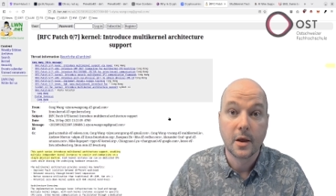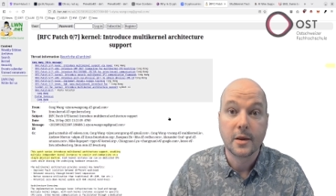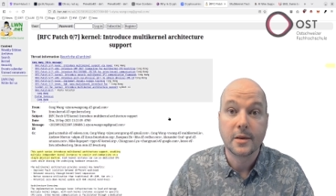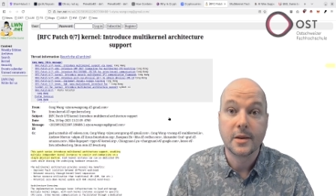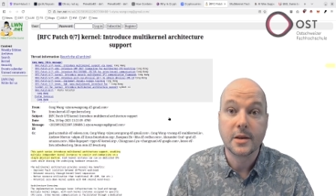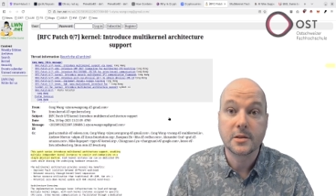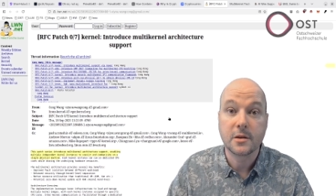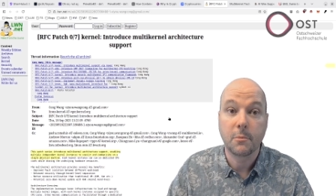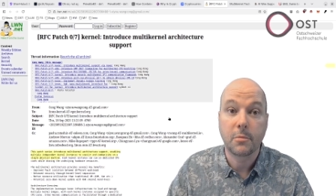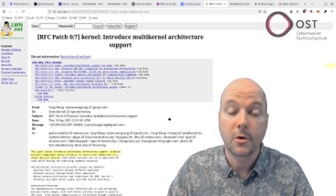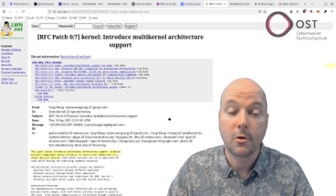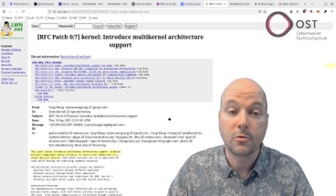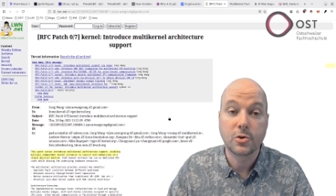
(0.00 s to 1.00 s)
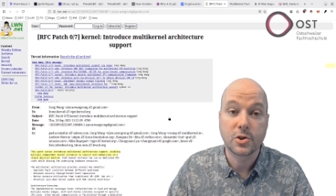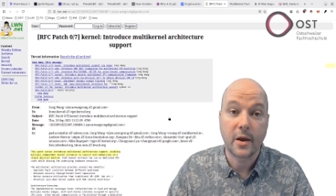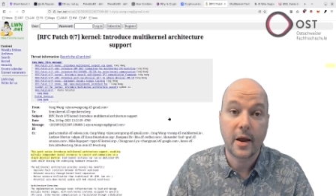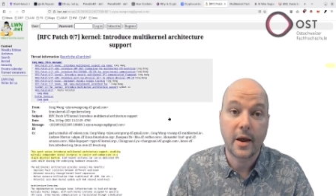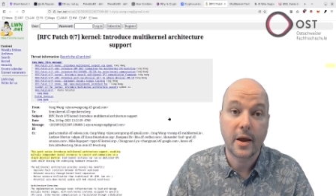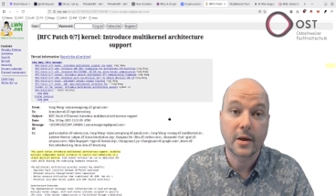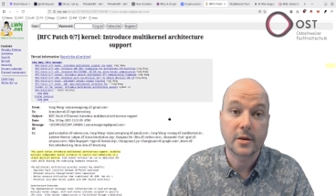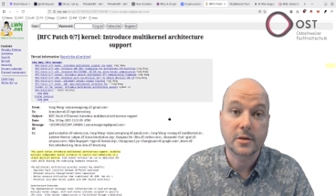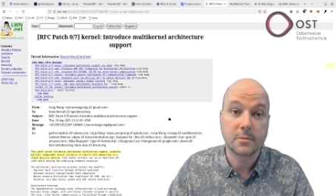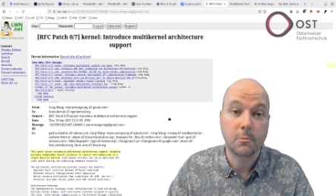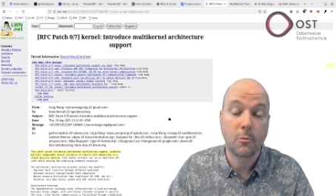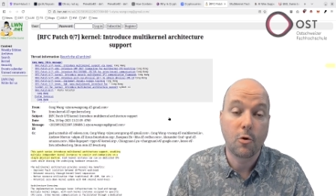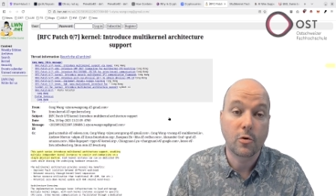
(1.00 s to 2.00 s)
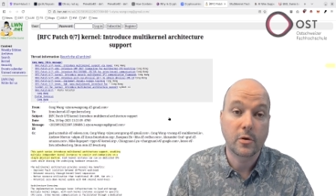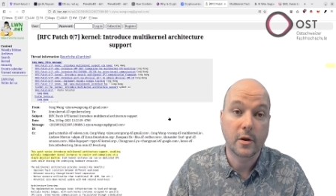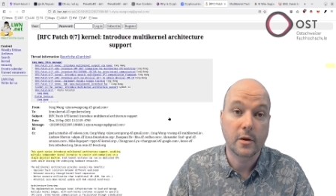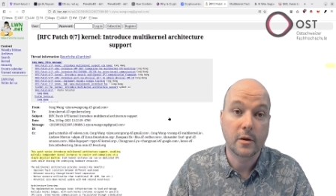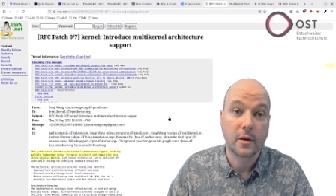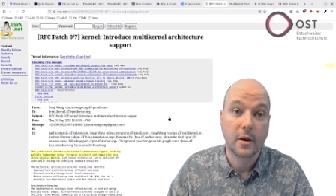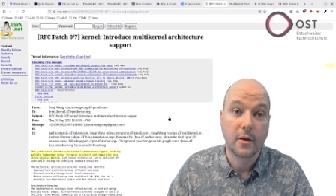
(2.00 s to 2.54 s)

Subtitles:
this approach adds more than